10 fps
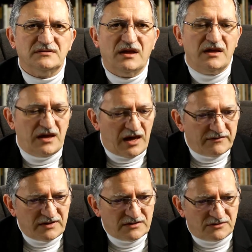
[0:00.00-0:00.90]

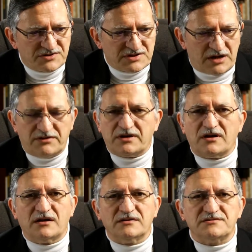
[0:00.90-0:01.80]
Having or sharing
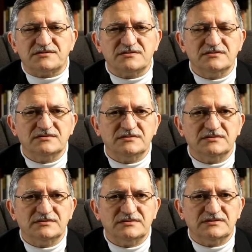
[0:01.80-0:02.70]
knowledge?
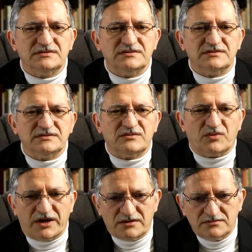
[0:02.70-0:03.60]

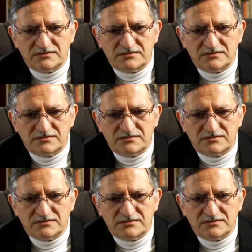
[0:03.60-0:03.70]
Well,